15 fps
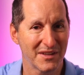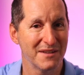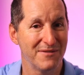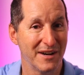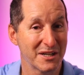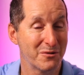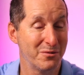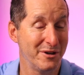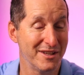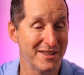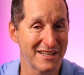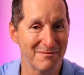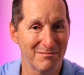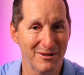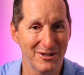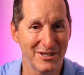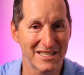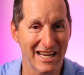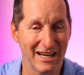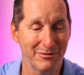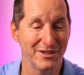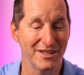if I query the employee
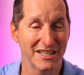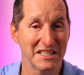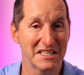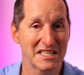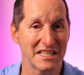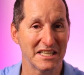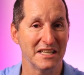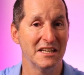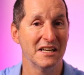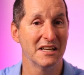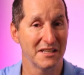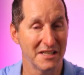table, you can see,